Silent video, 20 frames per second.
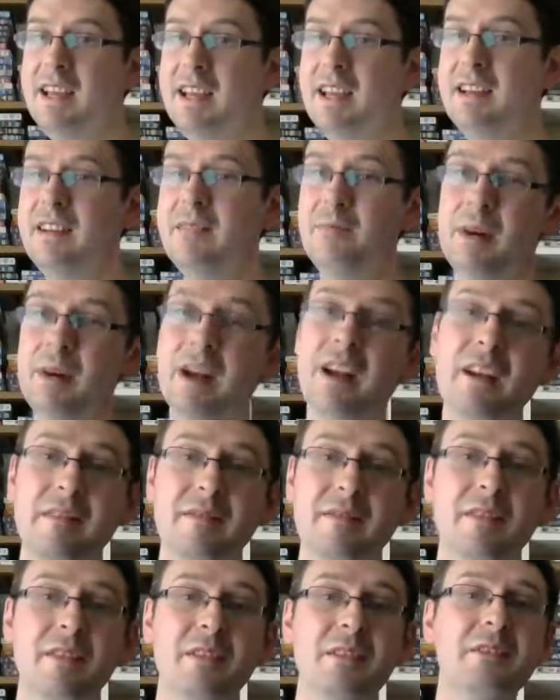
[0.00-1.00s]
But
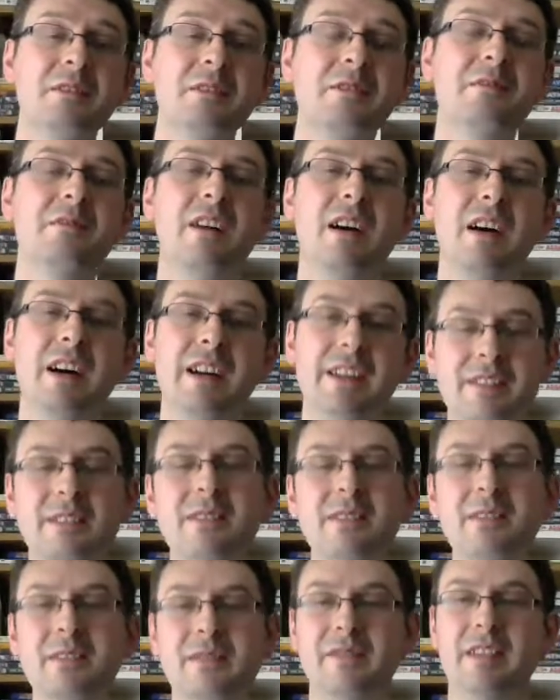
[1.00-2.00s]
overall, I
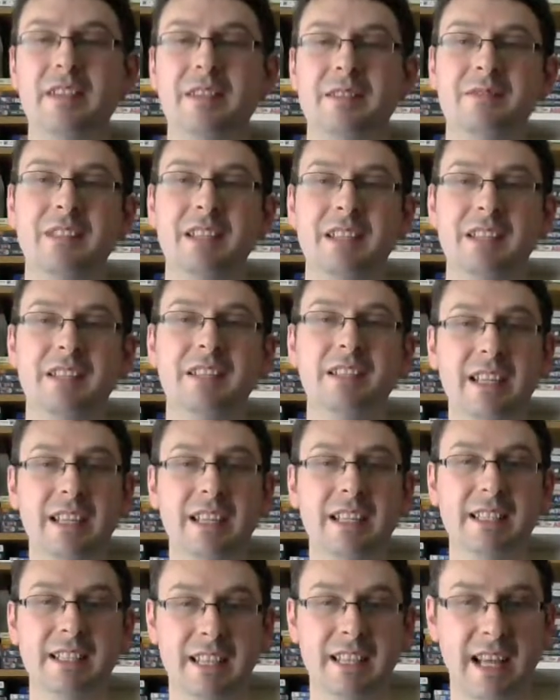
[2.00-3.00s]
do feel this
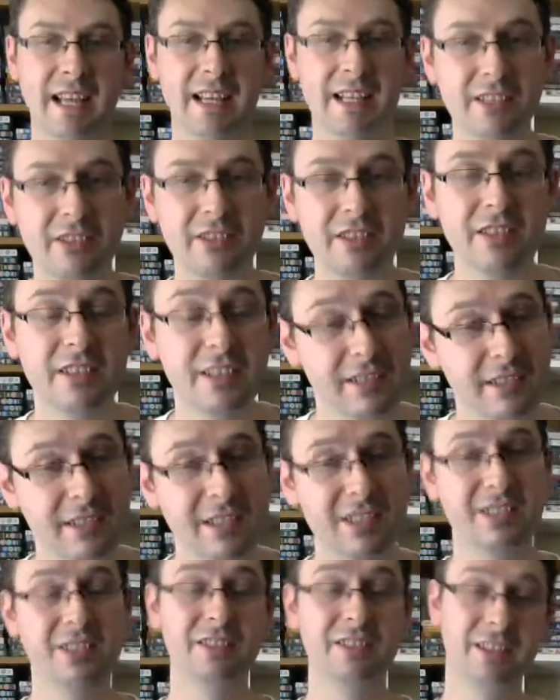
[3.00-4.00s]
is a good
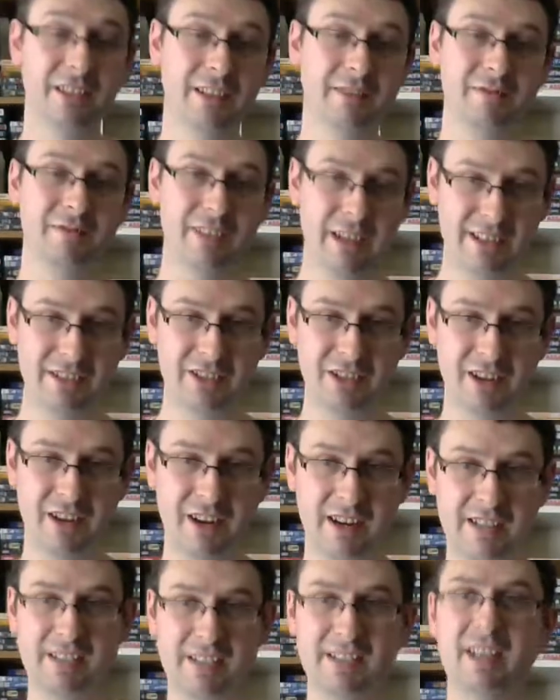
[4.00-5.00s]
addition to the
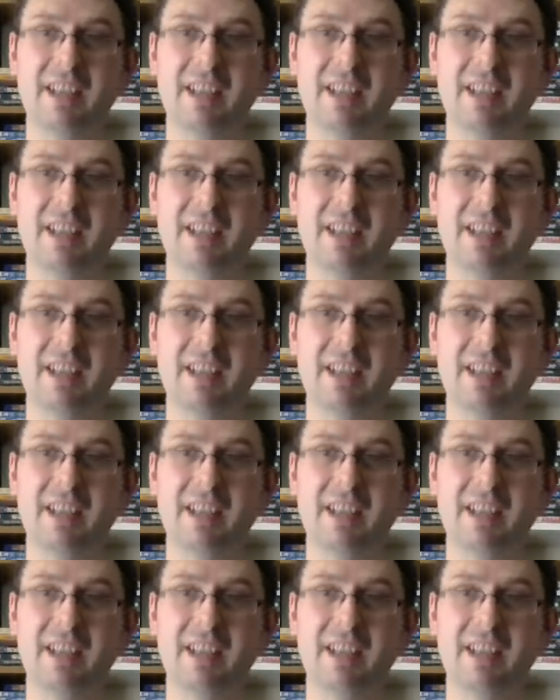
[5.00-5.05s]
franchise.